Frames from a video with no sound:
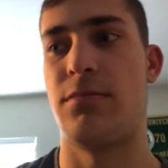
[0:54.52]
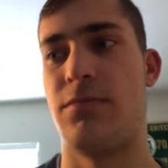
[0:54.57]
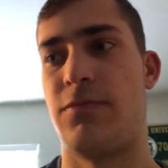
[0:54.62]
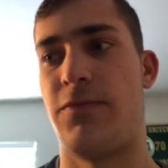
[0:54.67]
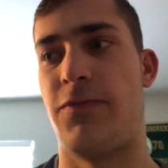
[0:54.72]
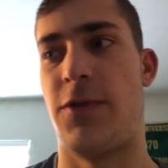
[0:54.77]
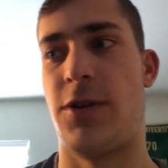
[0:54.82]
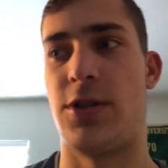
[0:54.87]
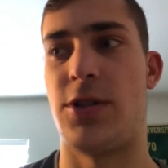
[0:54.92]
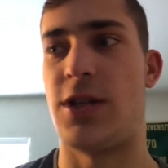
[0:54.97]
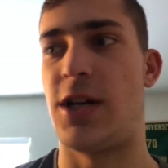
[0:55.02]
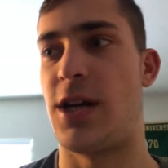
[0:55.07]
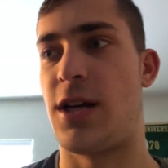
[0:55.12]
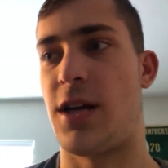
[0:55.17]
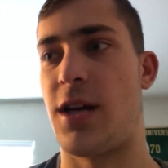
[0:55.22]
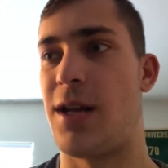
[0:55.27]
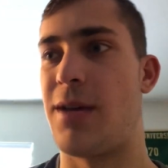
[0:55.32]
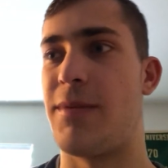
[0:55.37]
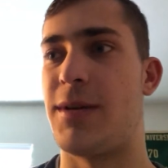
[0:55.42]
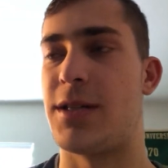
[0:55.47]
first
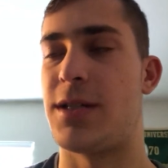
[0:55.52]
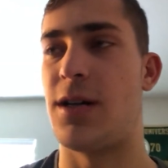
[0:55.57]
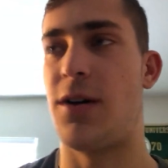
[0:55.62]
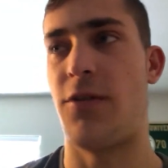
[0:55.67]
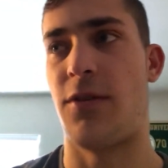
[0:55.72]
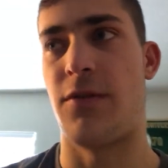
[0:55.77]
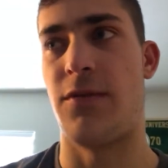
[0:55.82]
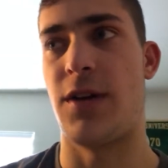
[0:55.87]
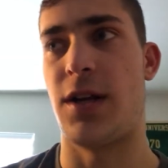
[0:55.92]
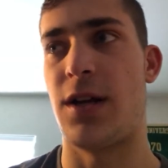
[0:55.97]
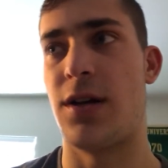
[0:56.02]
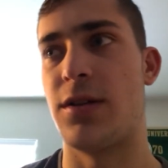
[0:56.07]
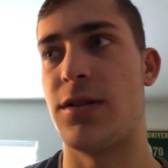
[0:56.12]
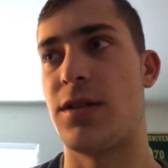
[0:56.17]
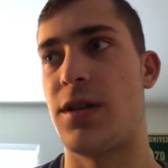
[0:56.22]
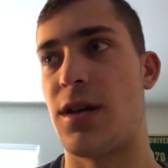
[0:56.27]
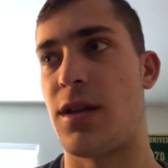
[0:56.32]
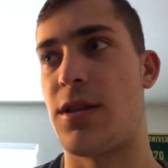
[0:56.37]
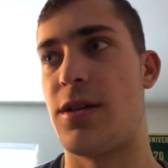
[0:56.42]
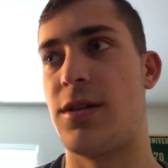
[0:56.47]
dedicating myself to videos
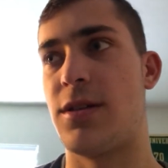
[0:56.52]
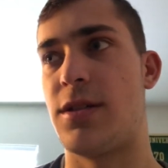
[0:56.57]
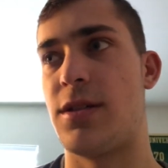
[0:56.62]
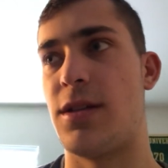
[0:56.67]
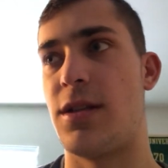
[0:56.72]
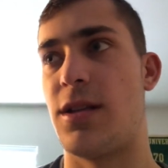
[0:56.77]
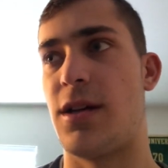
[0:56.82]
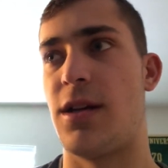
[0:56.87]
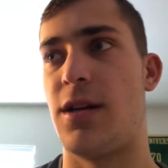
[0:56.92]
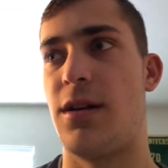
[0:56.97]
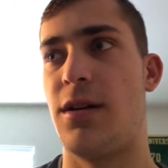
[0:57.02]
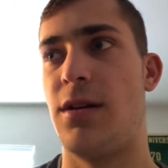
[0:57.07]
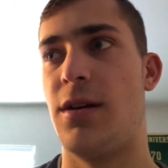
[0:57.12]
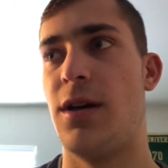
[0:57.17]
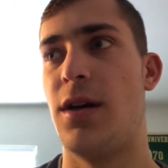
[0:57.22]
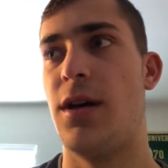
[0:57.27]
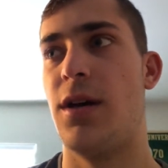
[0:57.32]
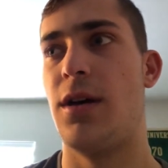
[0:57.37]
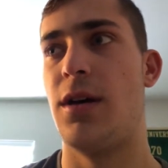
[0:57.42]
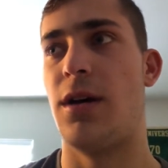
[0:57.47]
like this, and then
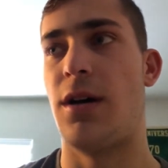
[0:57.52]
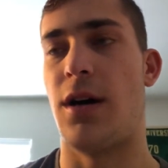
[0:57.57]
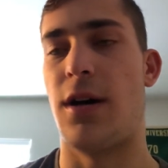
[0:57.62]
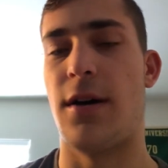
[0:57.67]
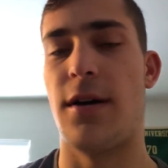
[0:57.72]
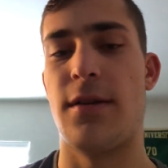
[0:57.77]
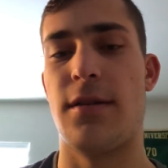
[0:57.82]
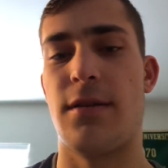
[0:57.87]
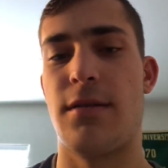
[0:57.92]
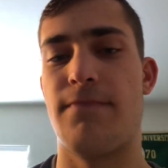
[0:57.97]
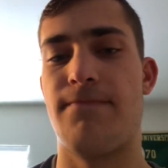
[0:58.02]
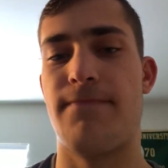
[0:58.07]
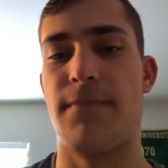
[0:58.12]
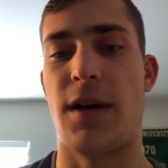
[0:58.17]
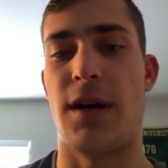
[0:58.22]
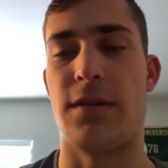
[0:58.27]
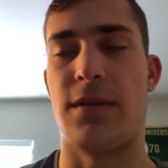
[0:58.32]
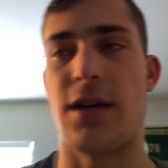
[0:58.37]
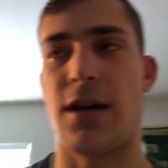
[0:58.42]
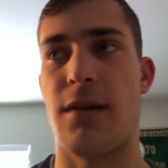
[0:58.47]

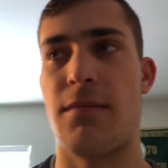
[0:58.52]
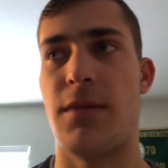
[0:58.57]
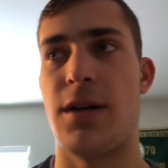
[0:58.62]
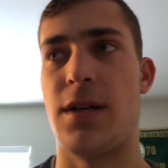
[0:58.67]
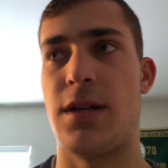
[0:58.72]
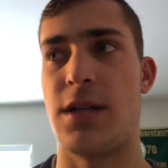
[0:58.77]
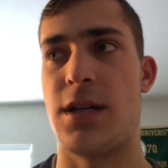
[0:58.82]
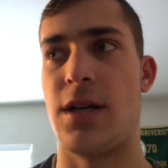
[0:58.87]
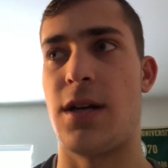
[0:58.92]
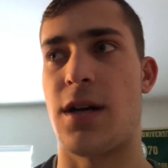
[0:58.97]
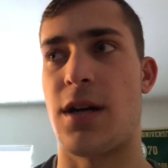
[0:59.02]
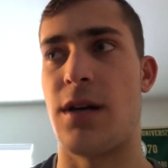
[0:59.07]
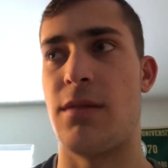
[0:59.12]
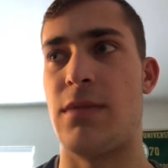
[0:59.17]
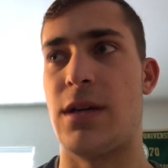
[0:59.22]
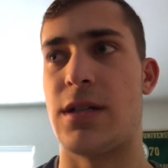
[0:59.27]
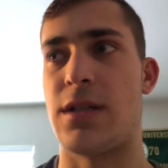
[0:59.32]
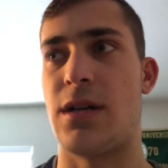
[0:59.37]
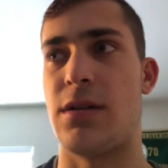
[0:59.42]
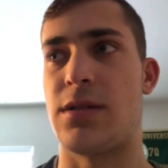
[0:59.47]
I think I'm gonna dedicate
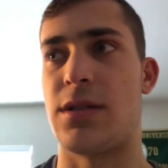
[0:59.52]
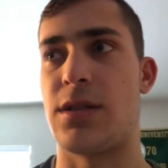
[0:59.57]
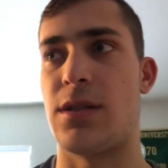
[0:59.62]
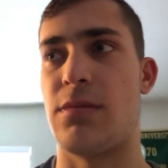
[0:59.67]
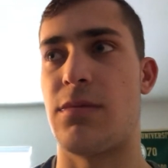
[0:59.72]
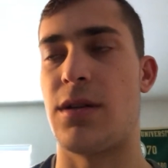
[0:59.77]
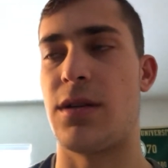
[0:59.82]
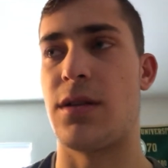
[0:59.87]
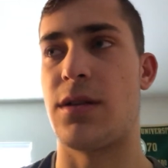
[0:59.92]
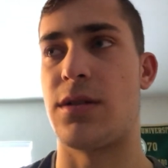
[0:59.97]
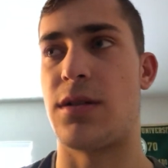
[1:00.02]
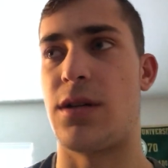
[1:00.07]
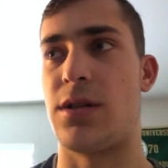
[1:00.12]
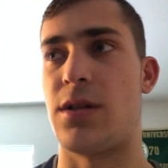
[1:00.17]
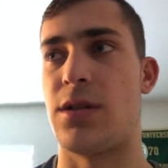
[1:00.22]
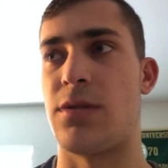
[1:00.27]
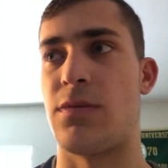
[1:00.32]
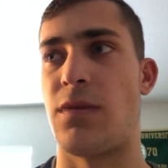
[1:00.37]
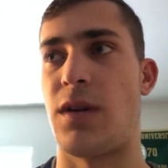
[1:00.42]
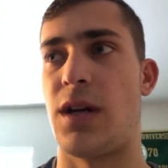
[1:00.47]
myself to something such
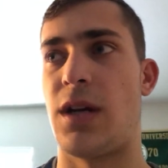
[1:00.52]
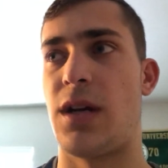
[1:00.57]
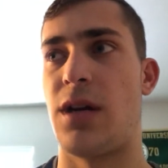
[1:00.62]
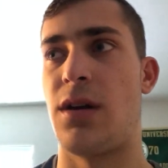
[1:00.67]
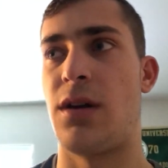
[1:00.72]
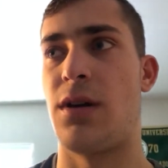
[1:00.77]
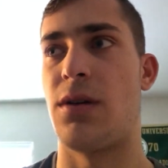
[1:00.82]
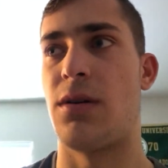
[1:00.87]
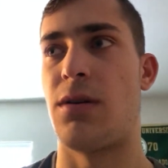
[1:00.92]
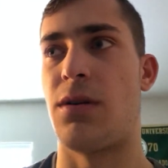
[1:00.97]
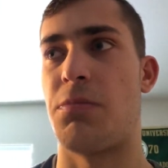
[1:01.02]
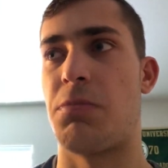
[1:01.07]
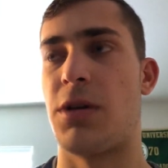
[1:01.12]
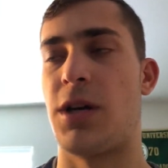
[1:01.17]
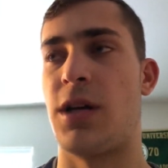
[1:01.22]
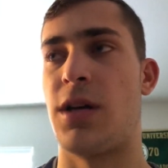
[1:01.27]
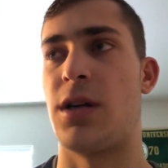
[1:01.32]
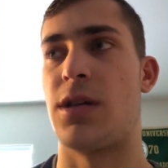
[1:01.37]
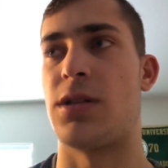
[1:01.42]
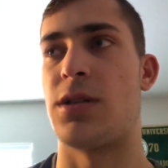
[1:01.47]
as reading or
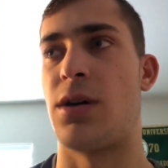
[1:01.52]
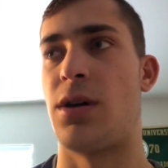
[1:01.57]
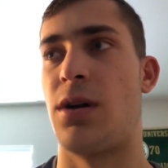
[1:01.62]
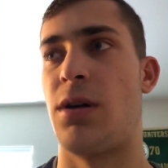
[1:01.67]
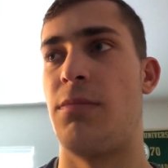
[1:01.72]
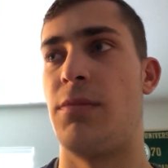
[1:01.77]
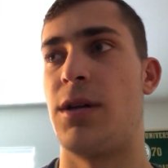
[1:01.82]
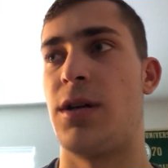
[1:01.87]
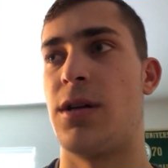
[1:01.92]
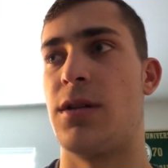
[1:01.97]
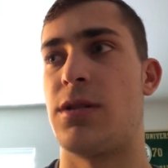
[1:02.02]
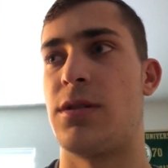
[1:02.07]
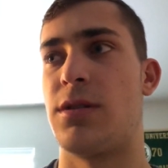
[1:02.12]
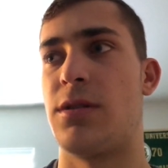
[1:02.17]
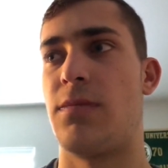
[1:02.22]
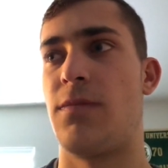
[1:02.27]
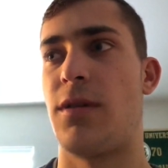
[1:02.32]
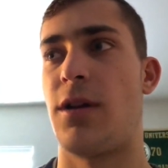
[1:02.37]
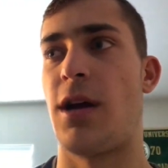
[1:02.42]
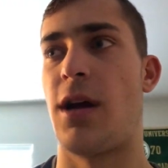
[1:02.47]
playing guitar,
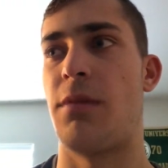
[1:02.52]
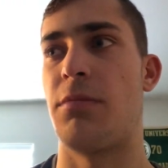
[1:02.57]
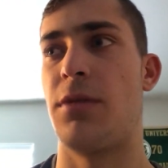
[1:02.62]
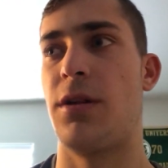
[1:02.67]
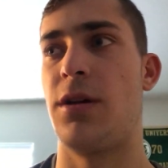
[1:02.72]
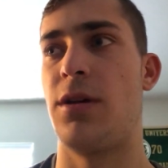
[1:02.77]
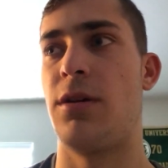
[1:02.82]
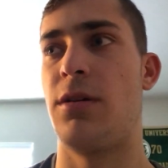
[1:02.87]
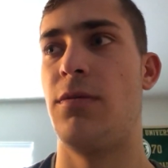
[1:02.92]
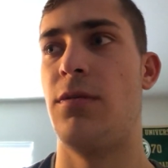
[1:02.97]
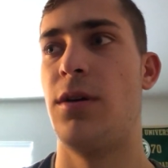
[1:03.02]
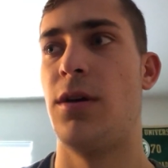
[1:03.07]
because gambling,